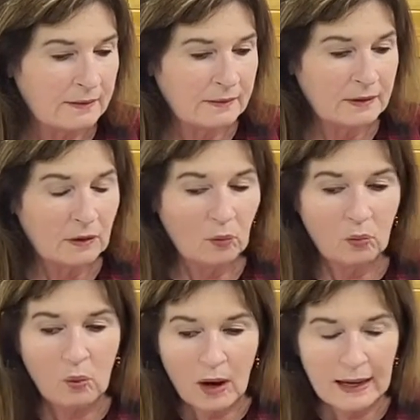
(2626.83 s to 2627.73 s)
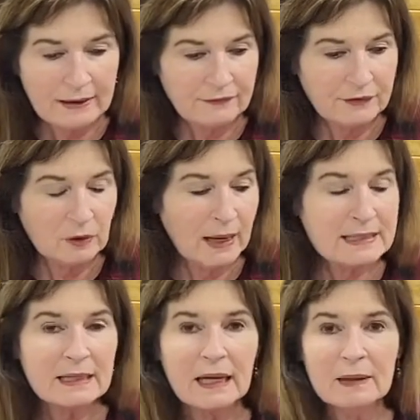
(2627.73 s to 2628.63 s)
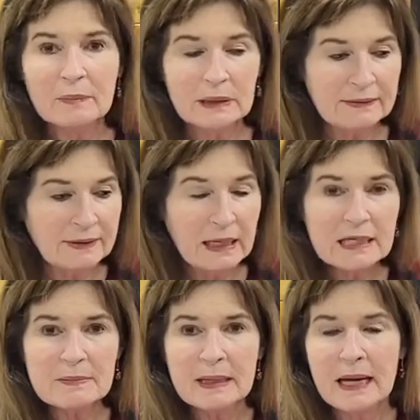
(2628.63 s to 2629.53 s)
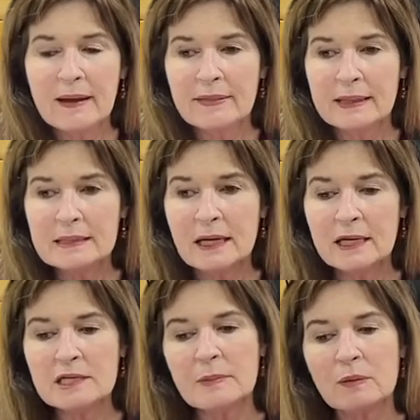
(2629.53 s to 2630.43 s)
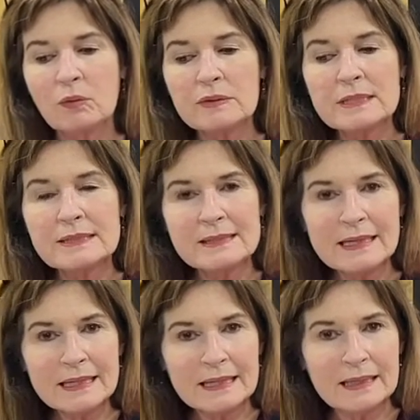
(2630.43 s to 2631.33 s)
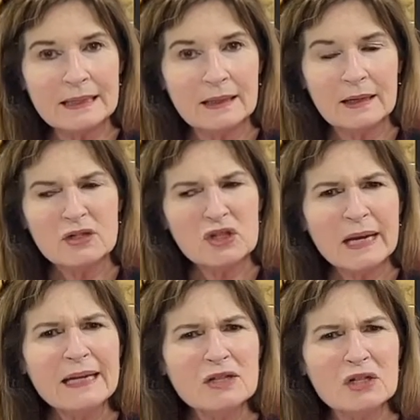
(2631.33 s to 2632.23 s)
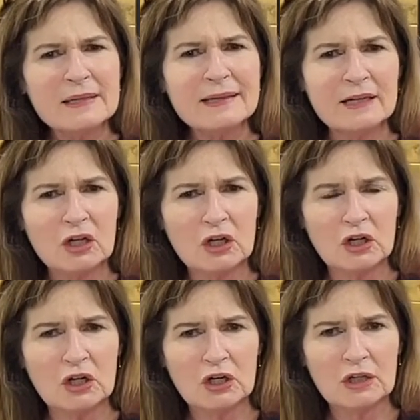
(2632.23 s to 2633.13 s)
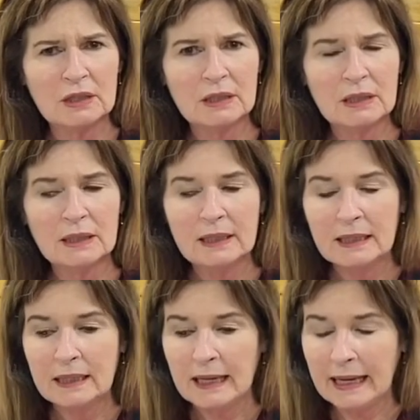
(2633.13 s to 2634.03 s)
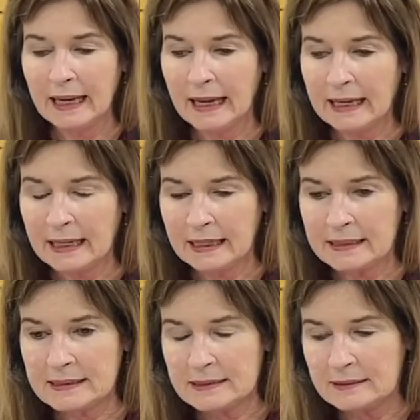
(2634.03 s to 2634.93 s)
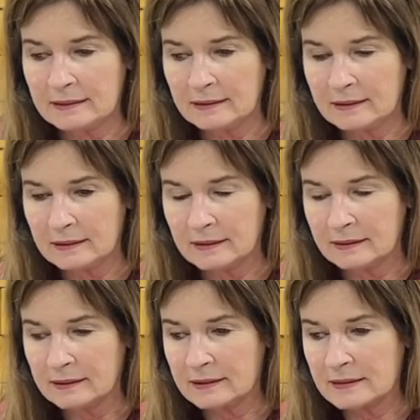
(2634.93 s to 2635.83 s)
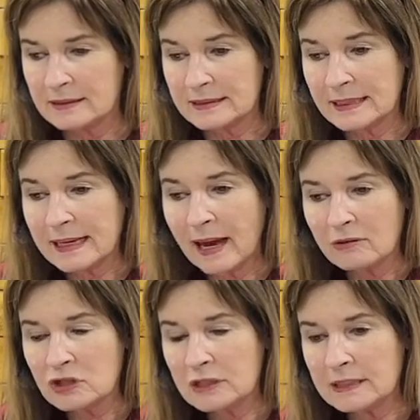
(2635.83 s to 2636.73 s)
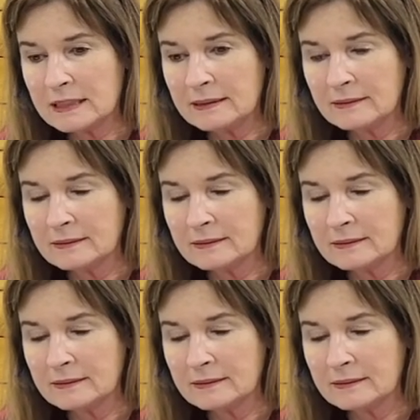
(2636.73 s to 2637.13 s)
wife who has an unbelieving husband, this husband will see changes in her and see how the